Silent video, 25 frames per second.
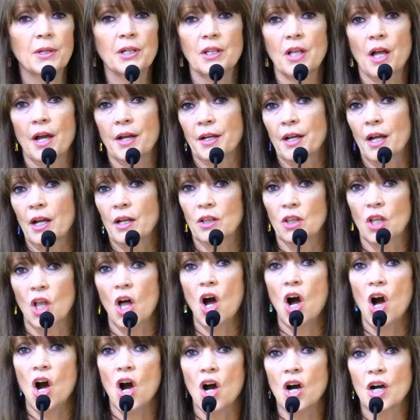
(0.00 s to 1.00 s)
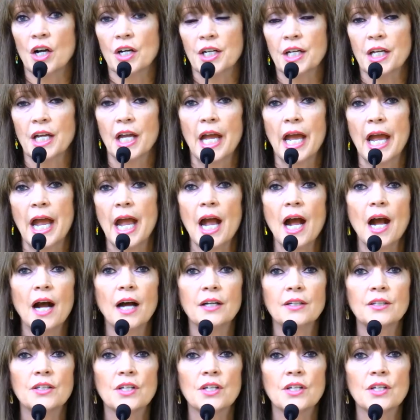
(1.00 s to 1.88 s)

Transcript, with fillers: like a log, and